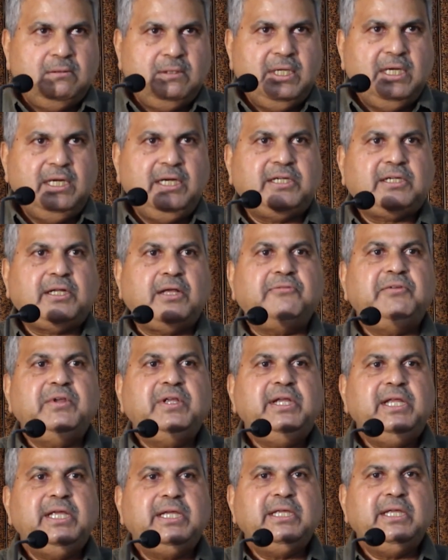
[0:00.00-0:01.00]

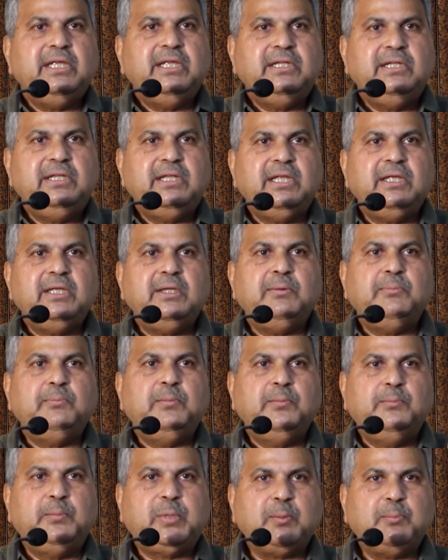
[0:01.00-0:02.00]
intervening in the
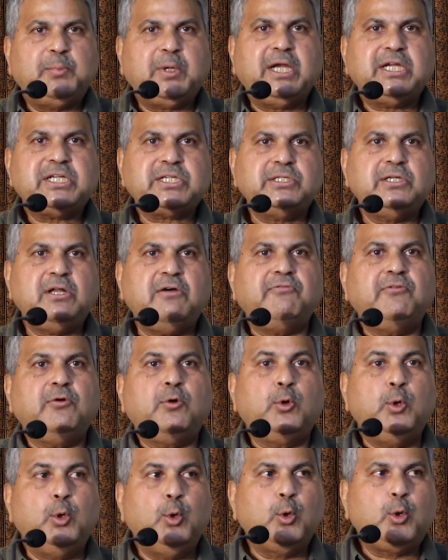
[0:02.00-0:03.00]
preparation of
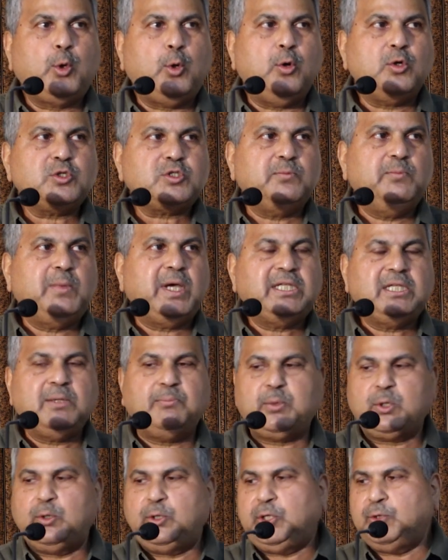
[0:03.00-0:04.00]
glucose by the
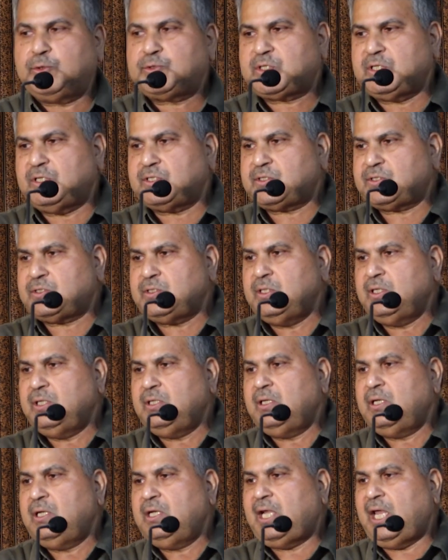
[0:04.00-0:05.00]
producers.
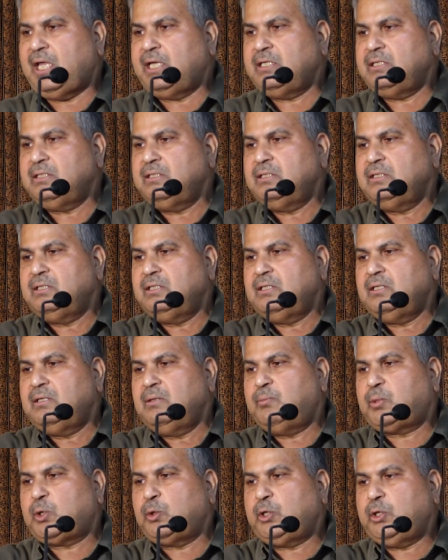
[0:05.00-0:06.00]
Like
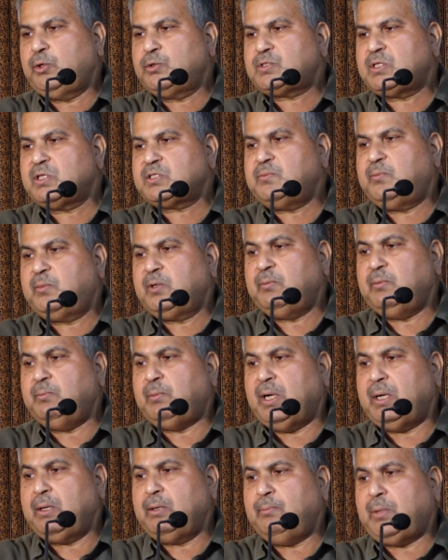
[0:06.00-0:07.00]
producers,
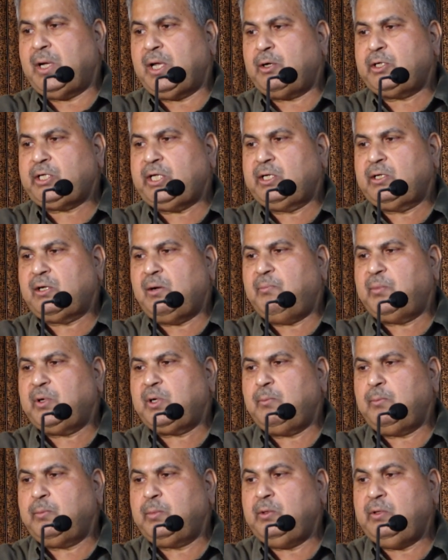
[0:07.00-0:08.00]
biotic
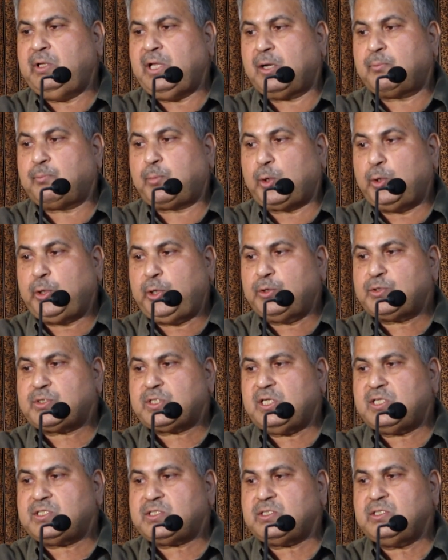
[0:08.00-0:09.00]
component, they are
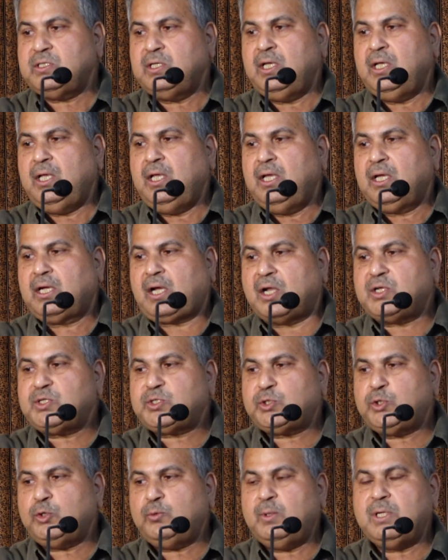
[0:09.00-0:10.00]
producers
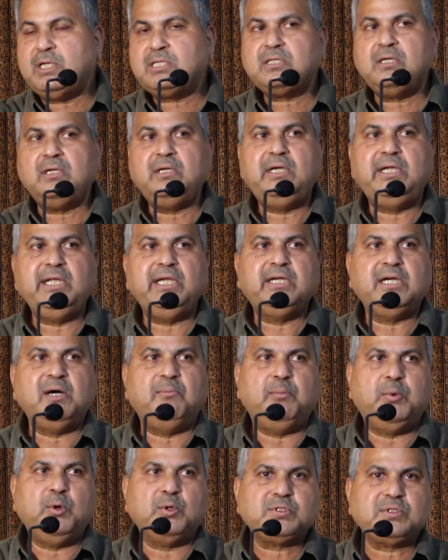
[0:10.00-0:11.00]
consumers and
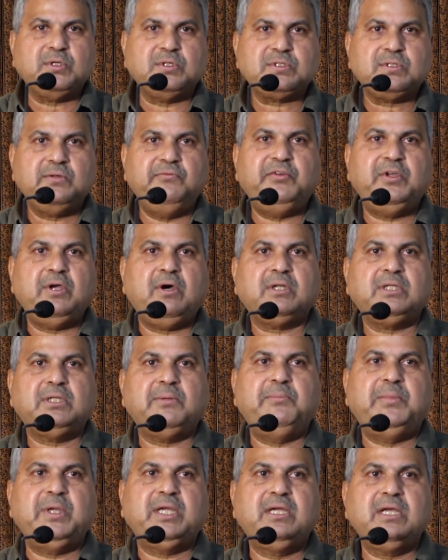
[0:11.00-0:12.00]
decomposers. We are
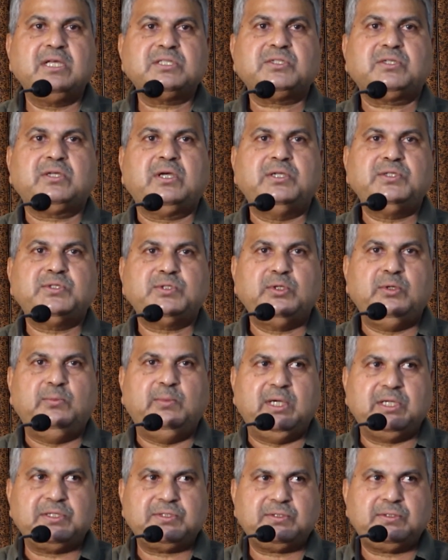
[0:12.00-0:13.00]
the biggest
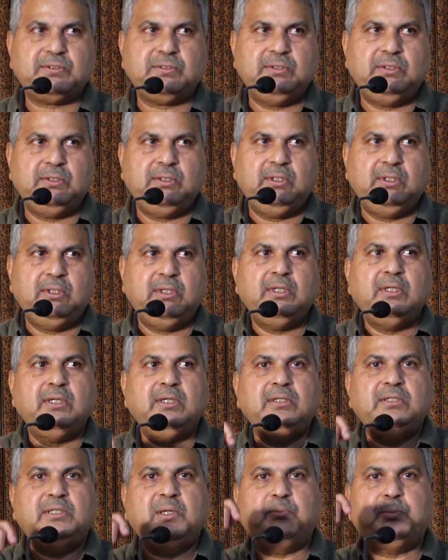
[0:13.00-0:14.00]
consumers.
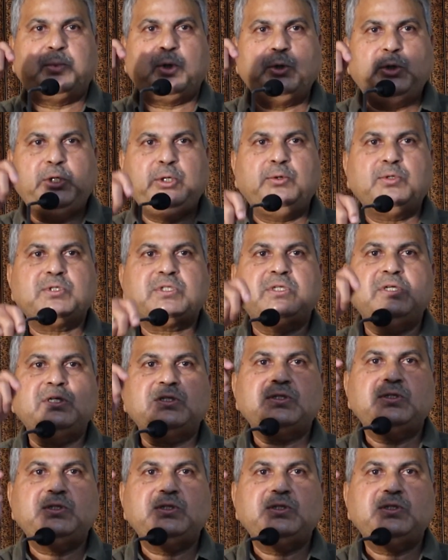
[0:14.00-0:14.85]
The producer's